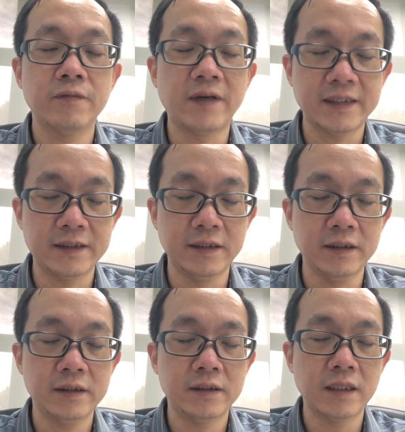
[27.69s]

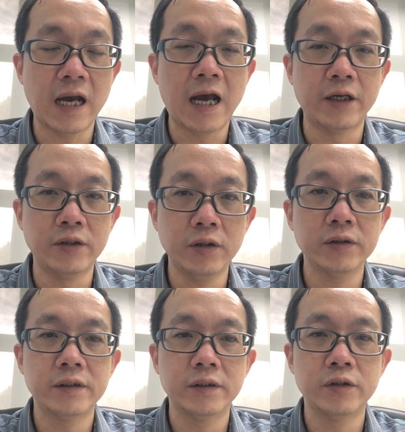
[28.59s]
fasteners are
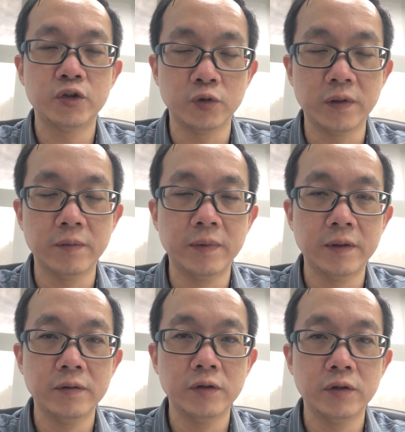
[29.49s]
not
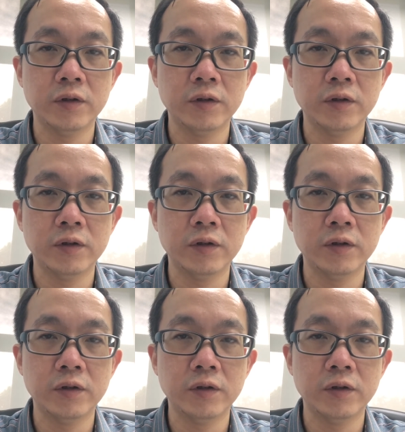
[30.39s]
suitable